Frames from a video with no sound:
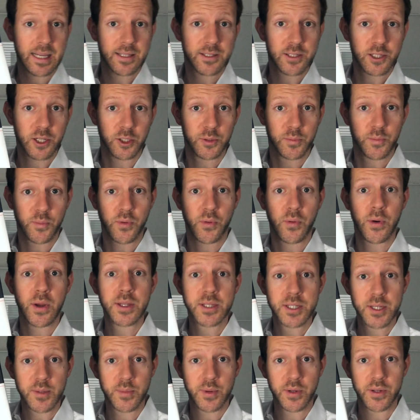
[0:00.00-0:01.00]
It's called
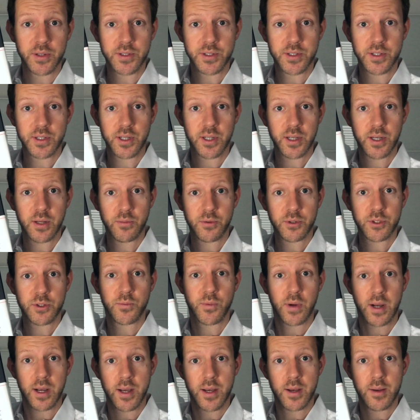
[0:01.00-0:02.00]
Principles, and it was
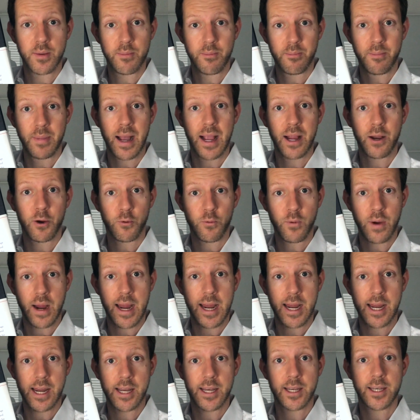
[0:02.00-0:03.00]
written by
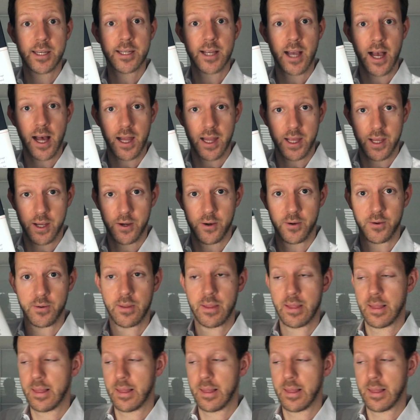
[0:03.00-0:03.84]
Ray Dalio.